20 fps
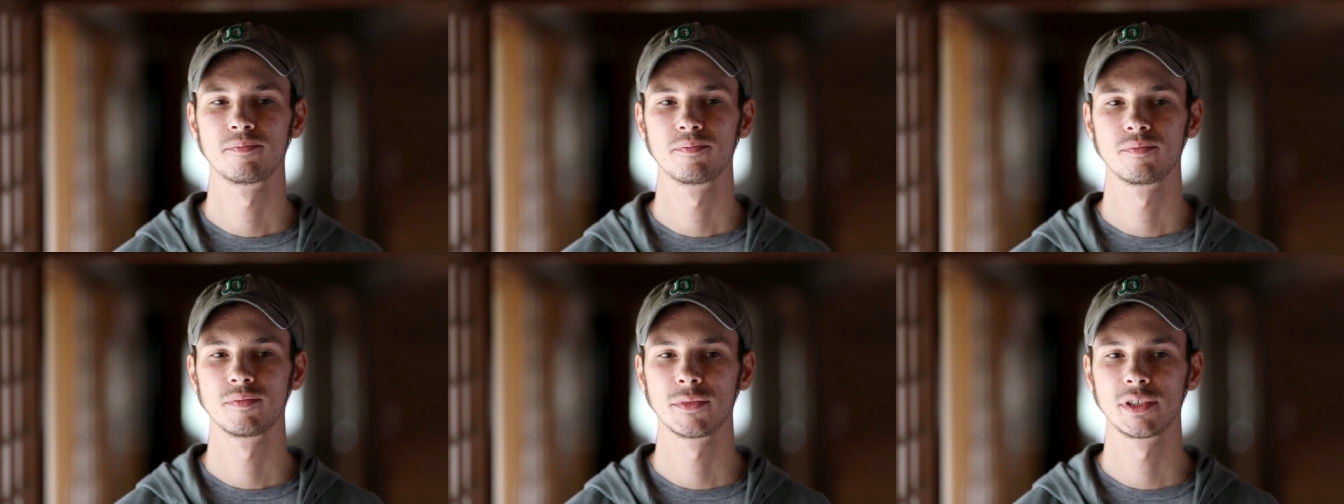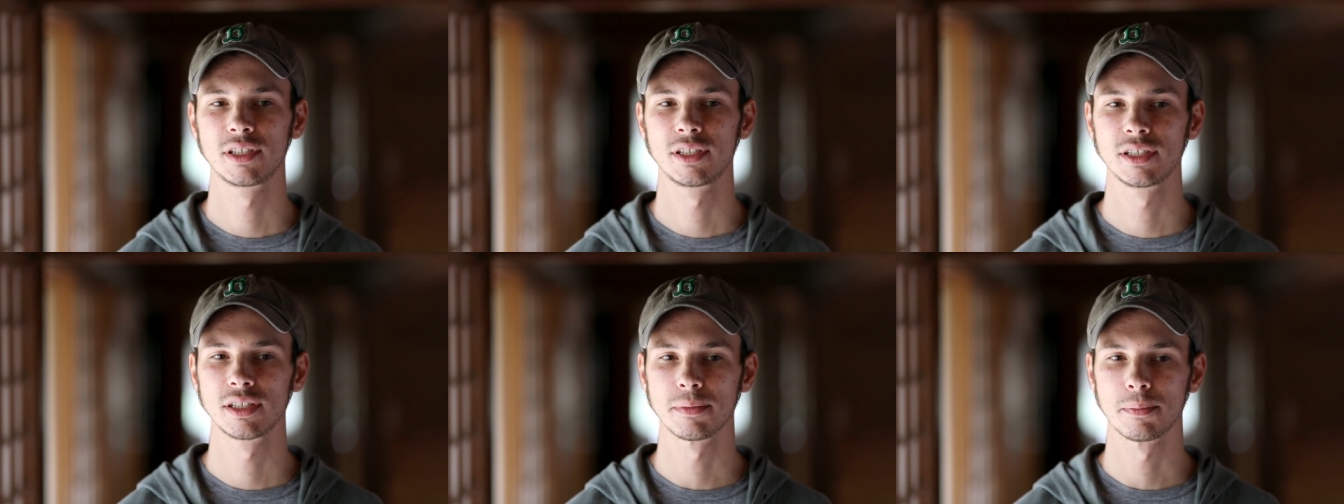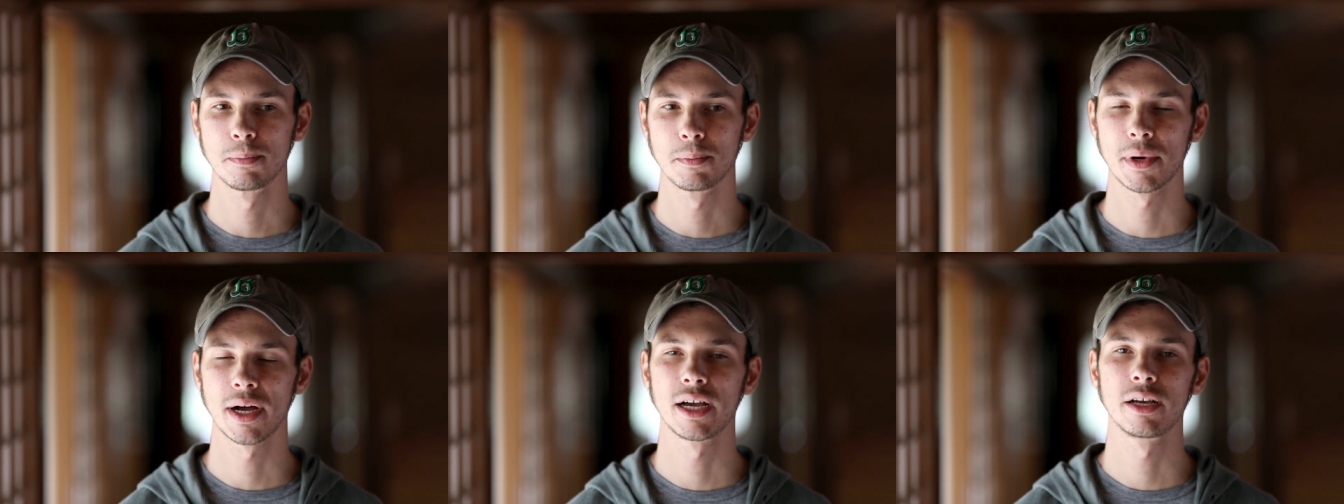this is
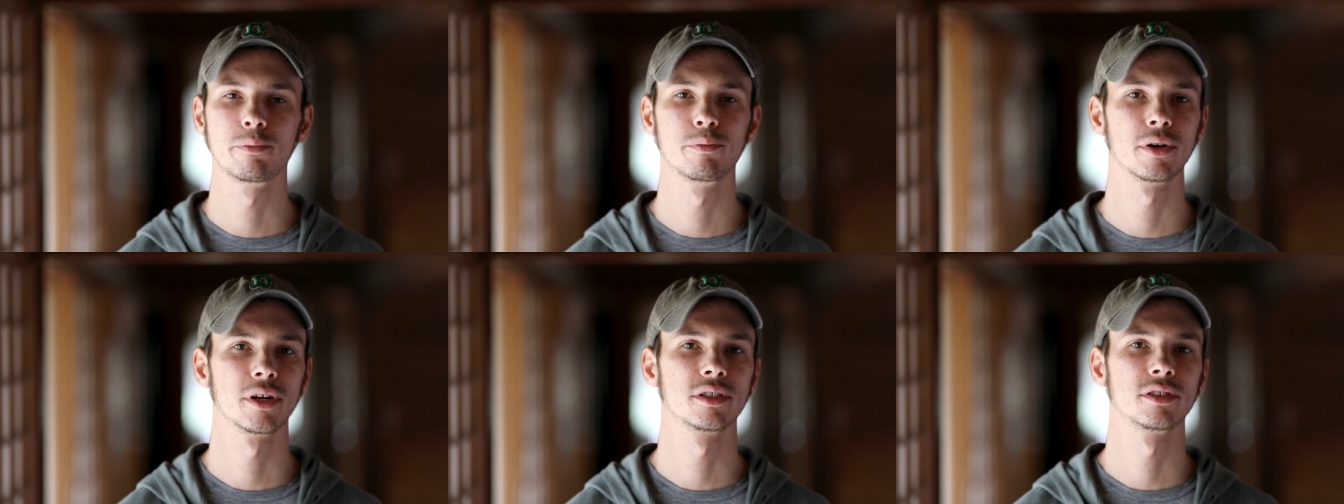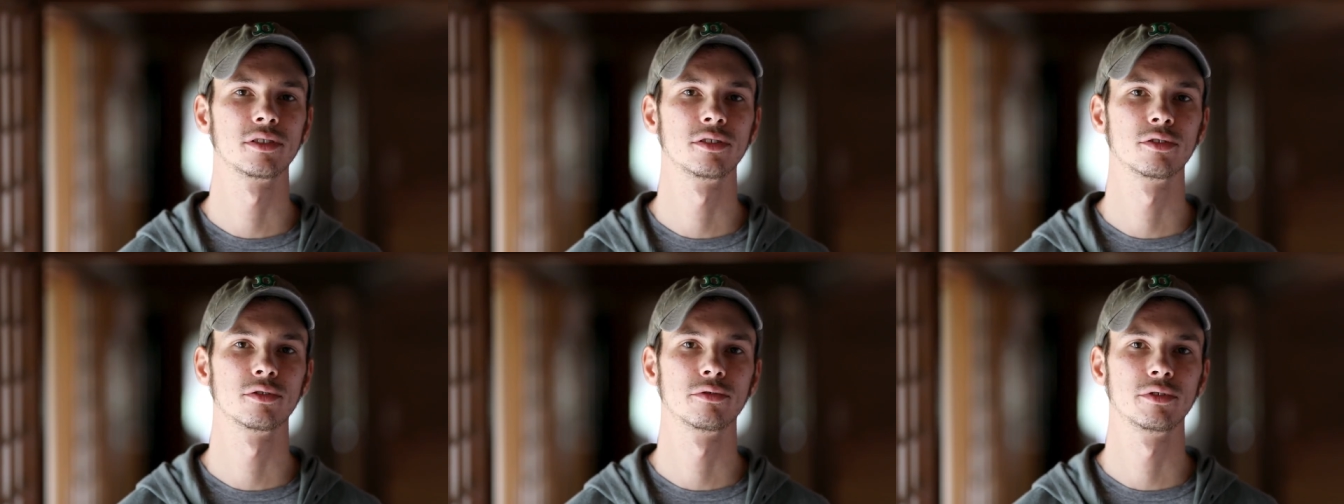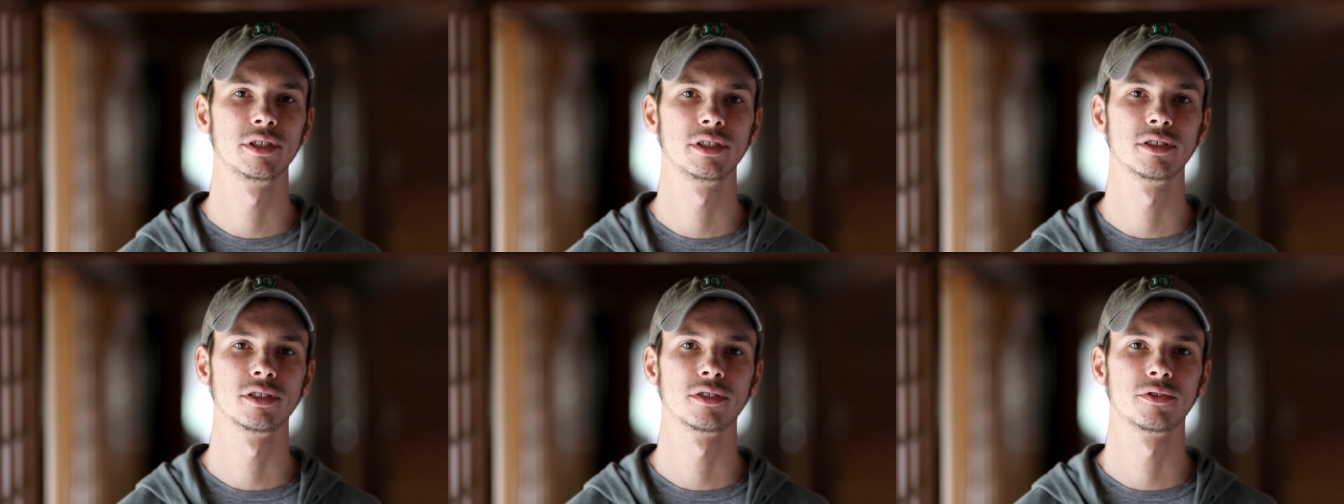my personal
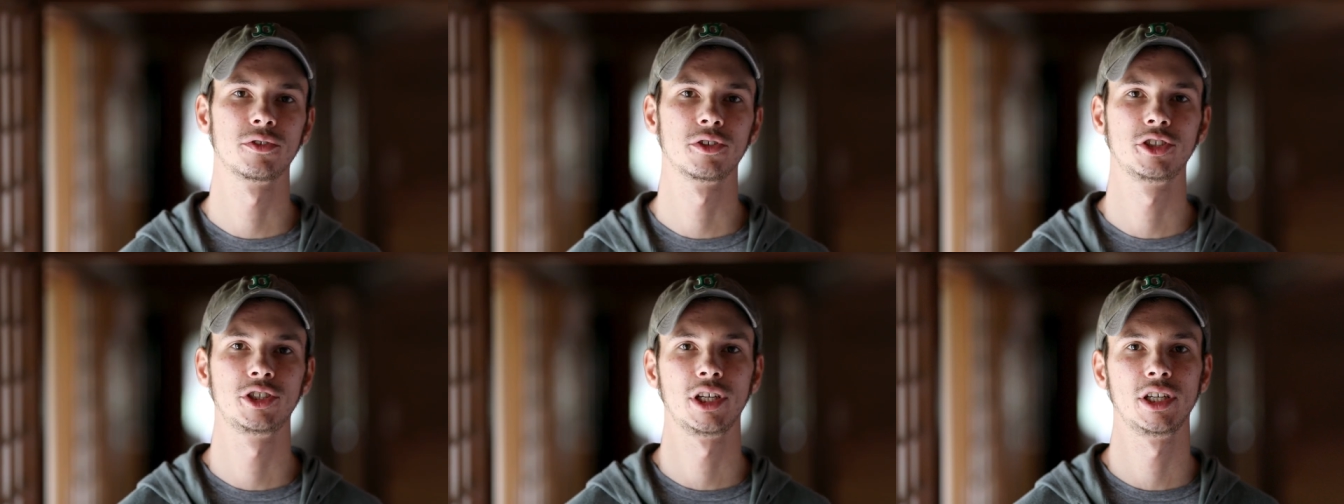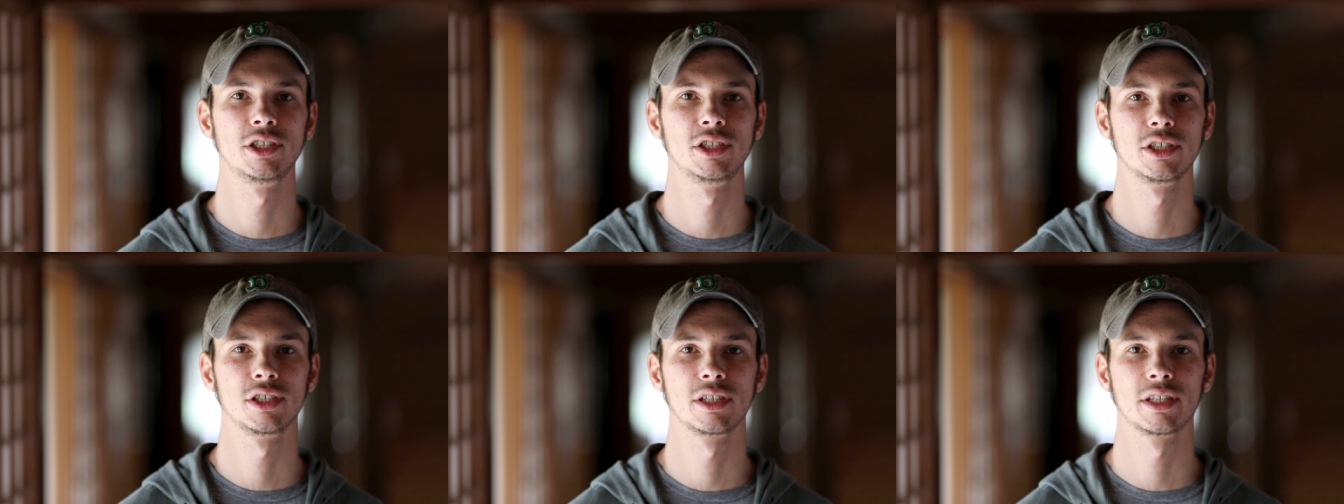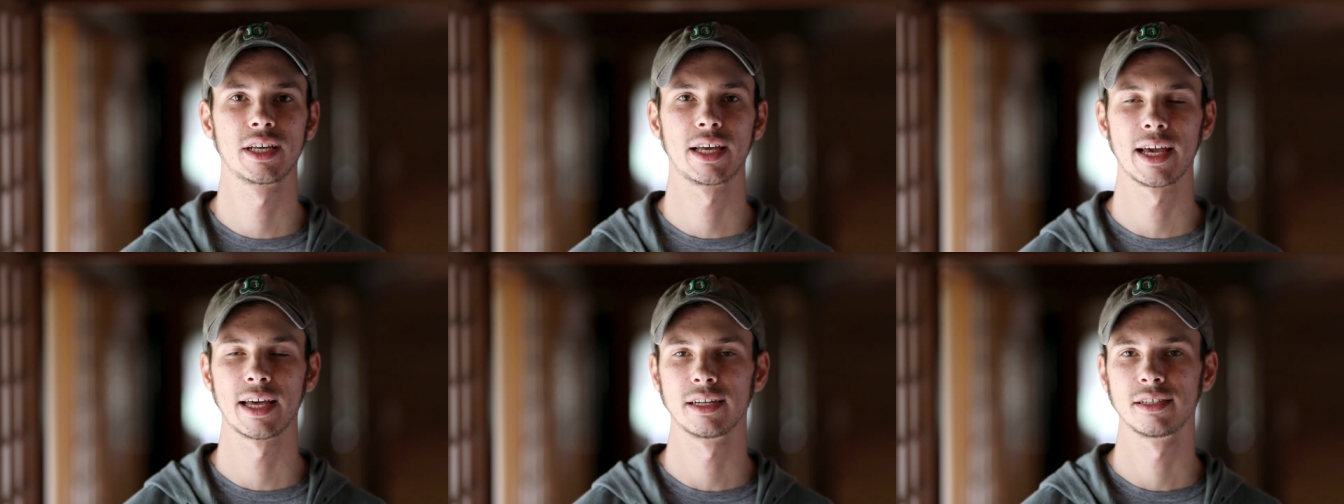reasons for changing to
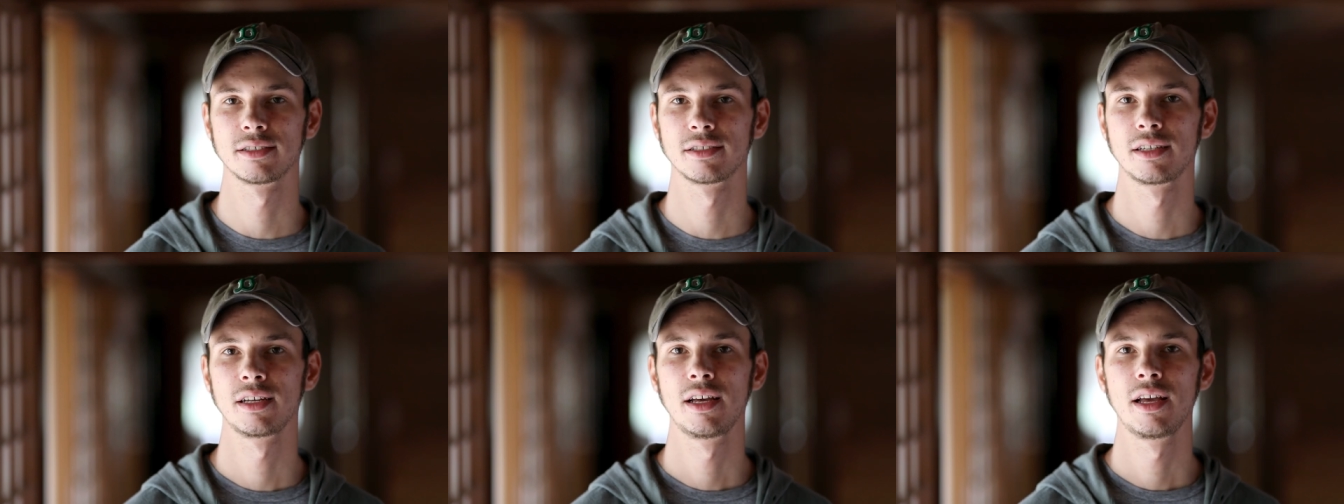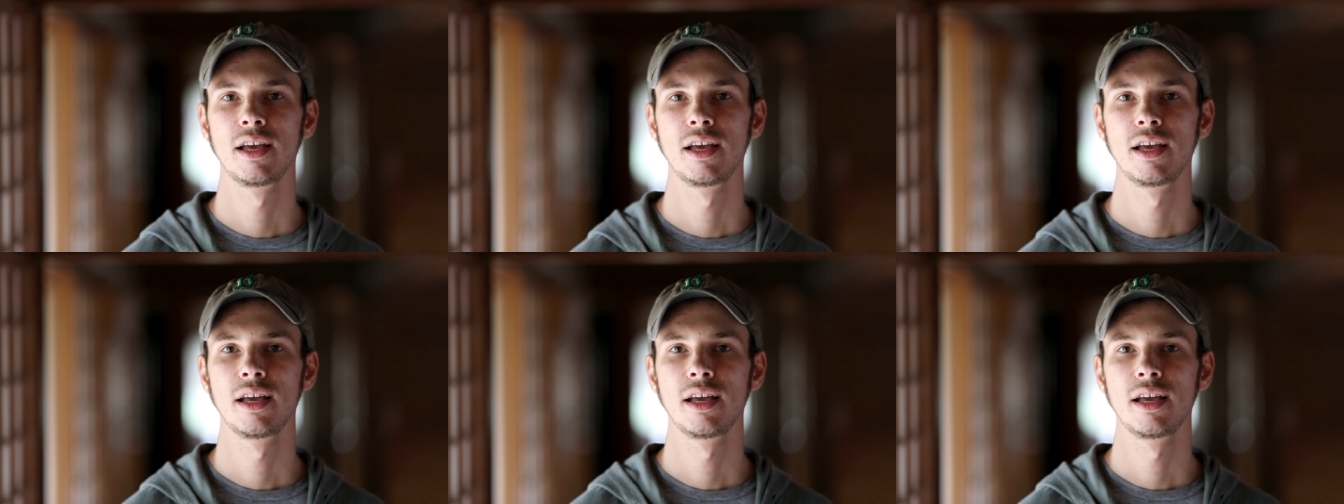Canon.